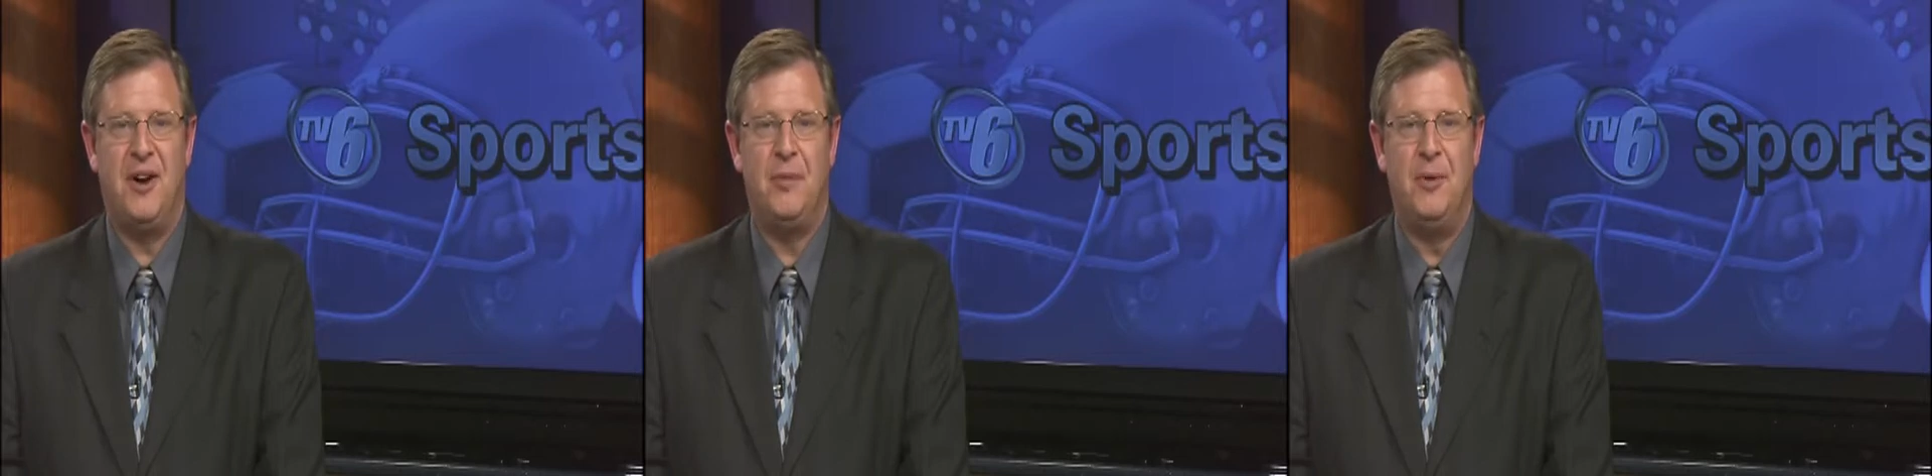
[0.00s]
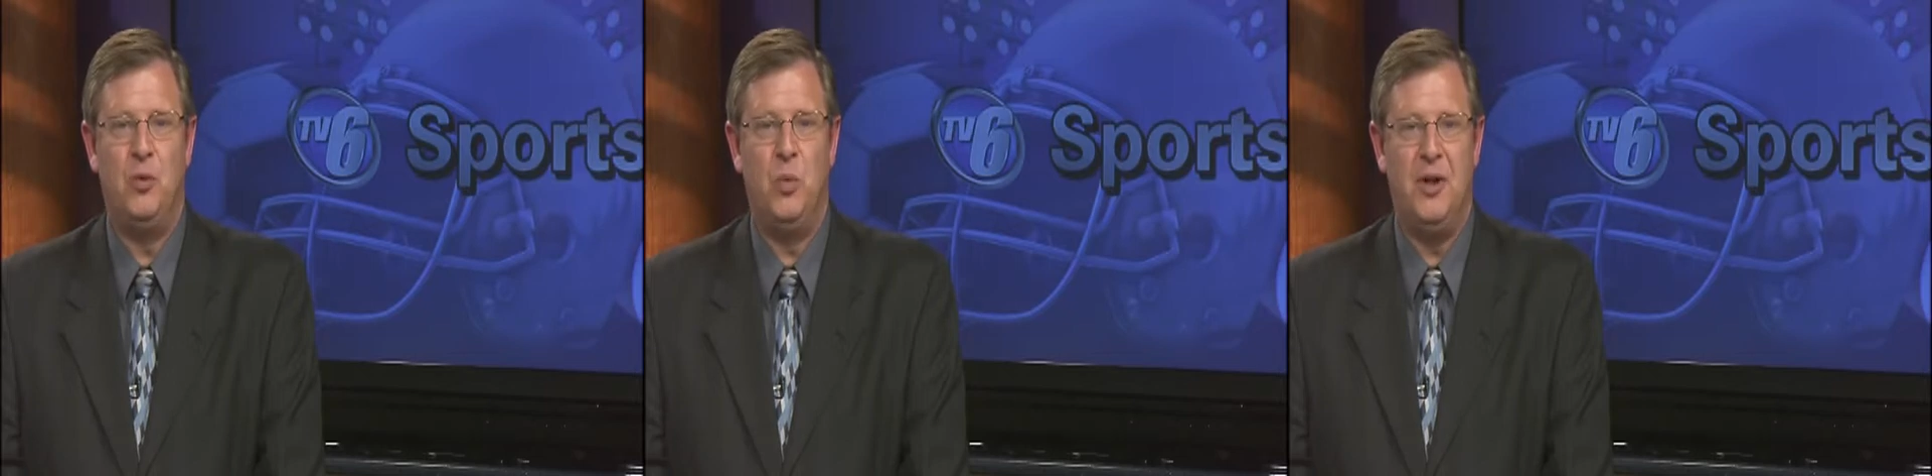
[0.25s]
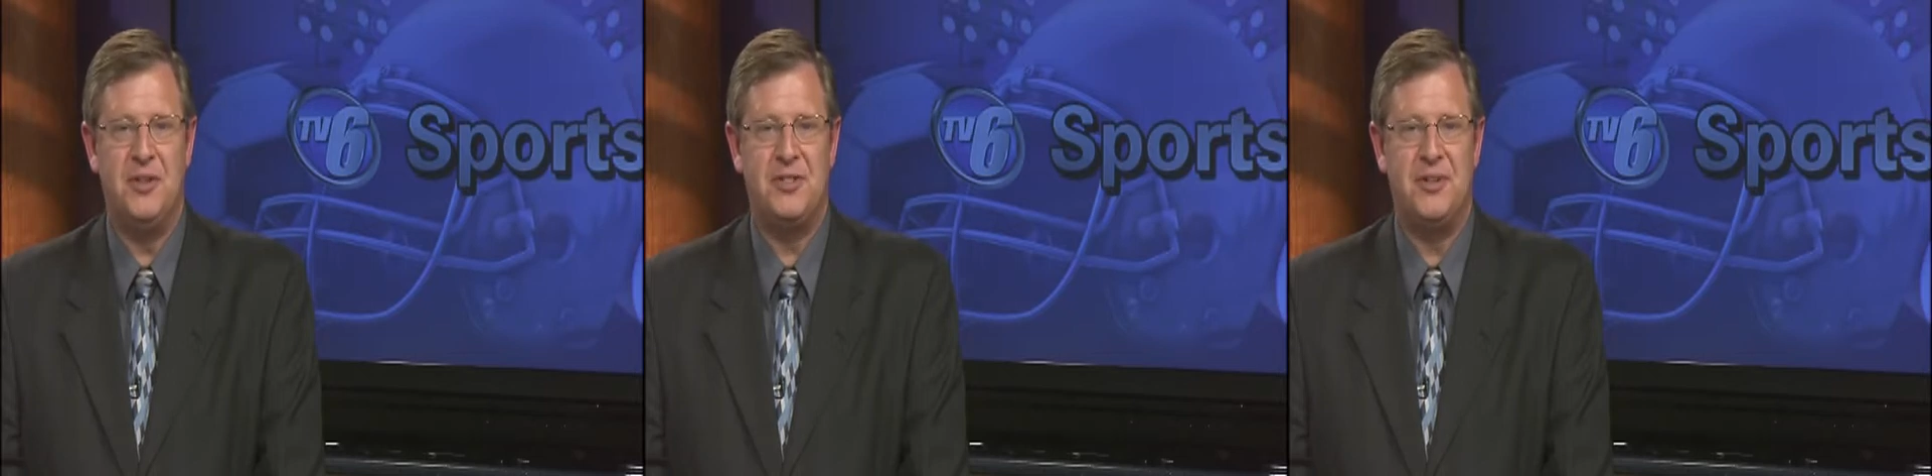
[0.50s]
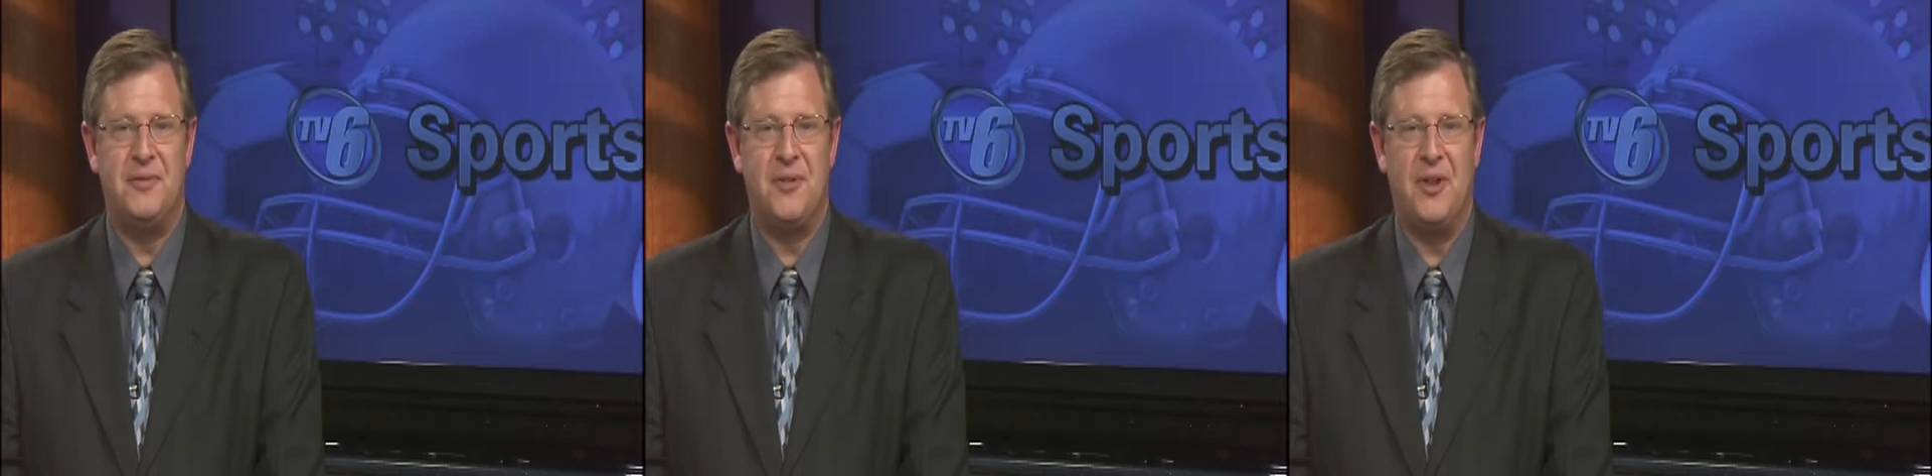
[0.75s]
Farm in
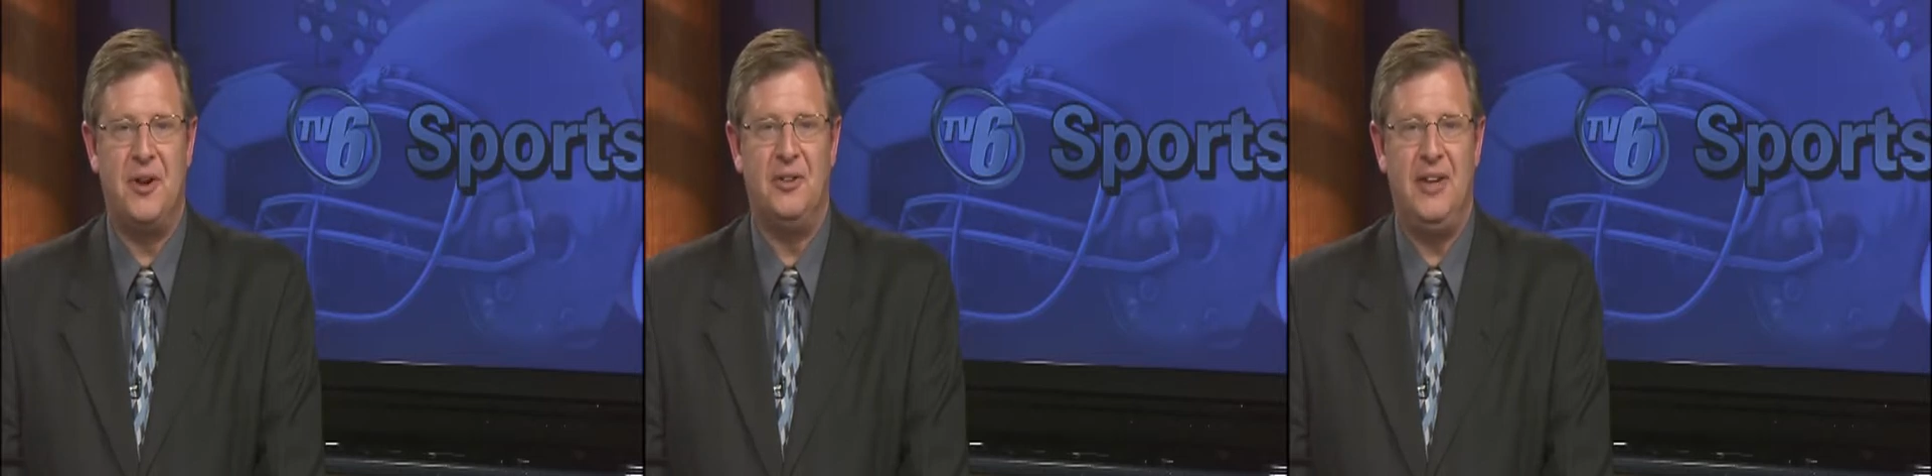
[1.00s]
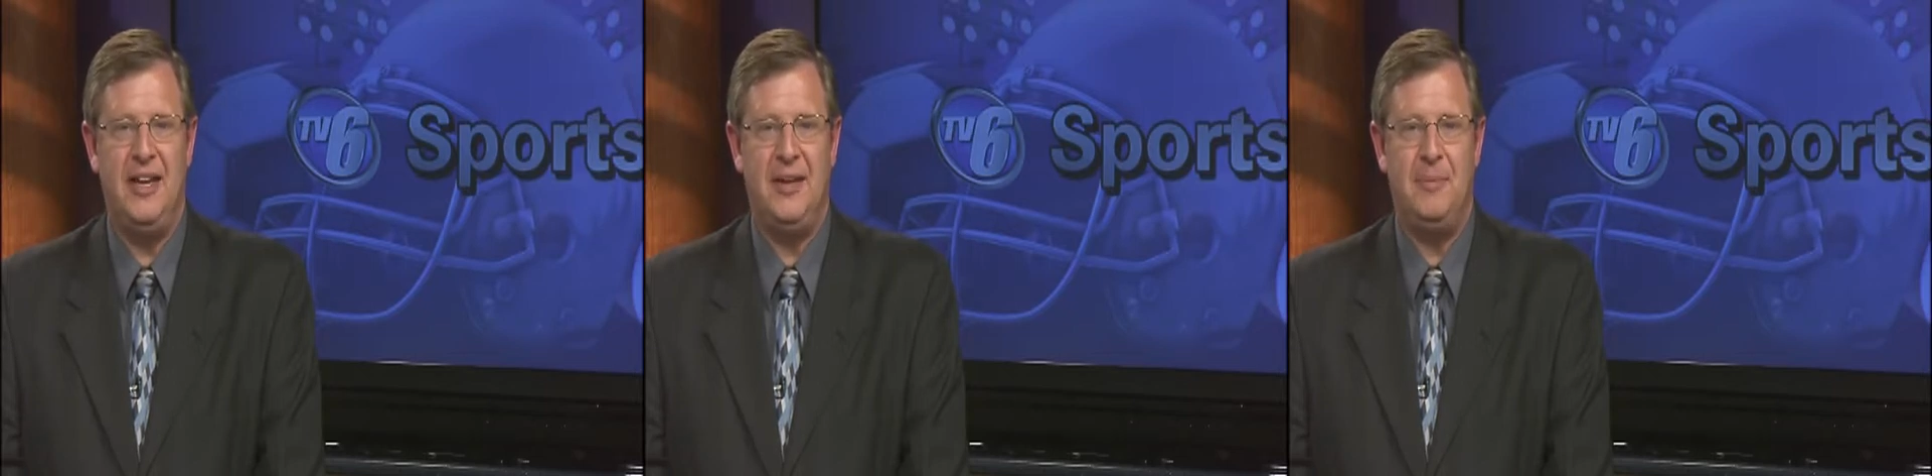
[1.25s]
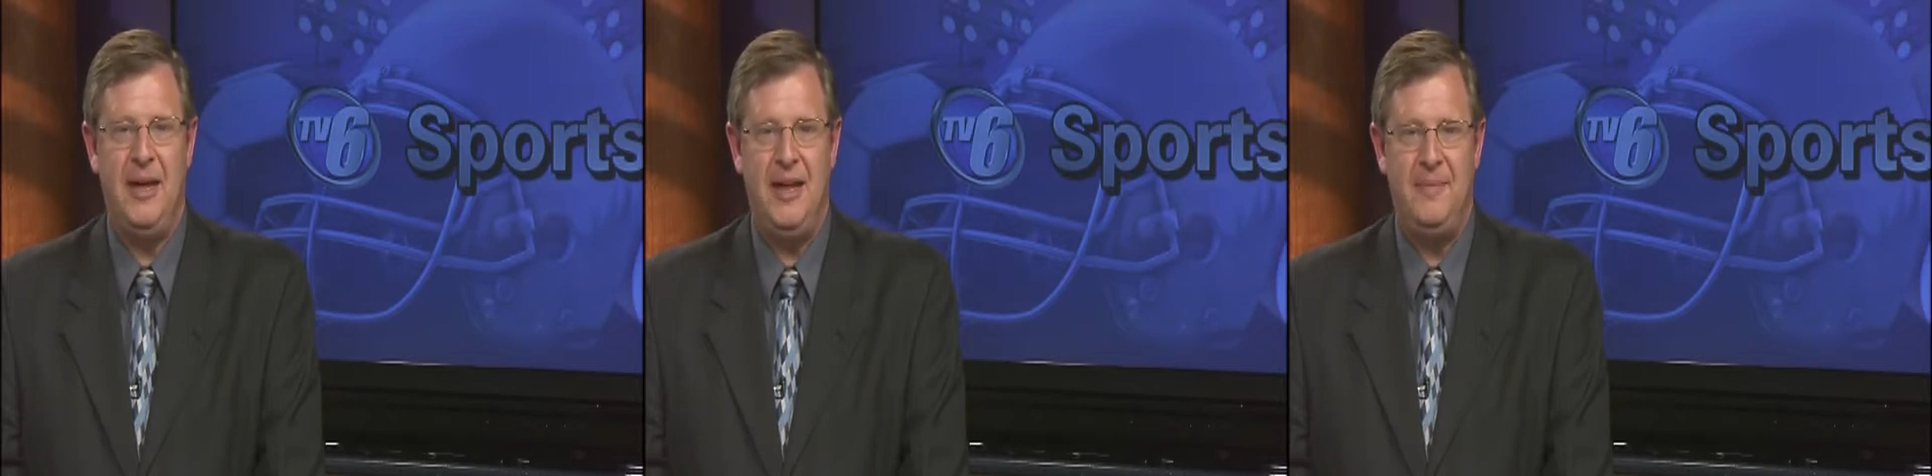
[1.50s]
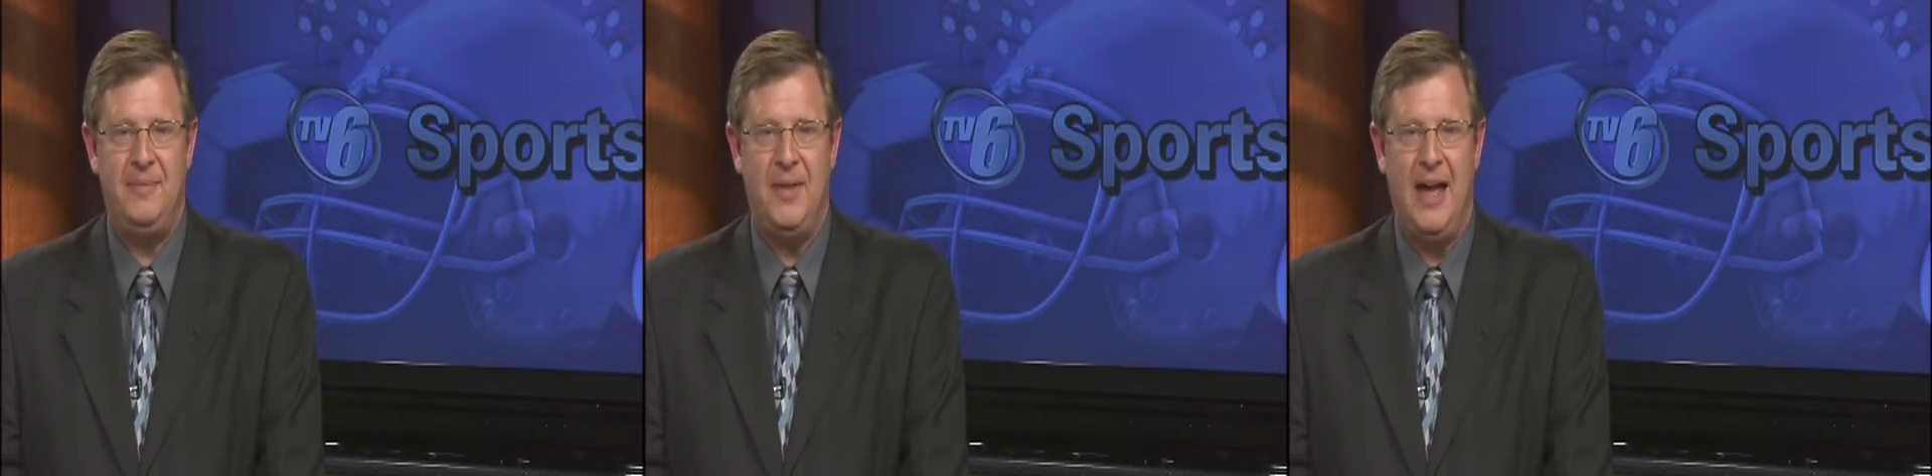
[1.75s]
Wilson for their league meet.